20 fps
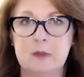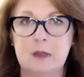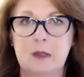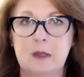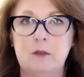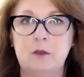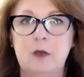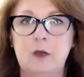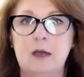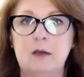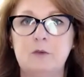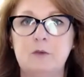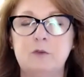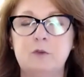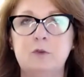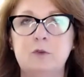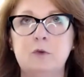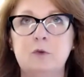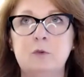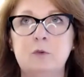You have
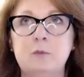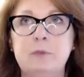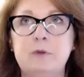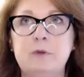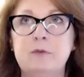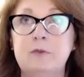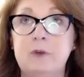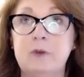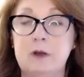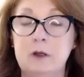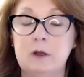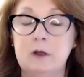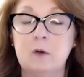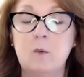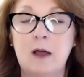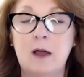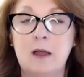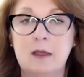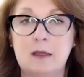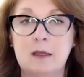to be very
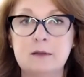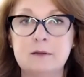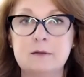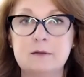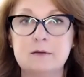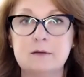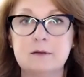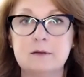quiet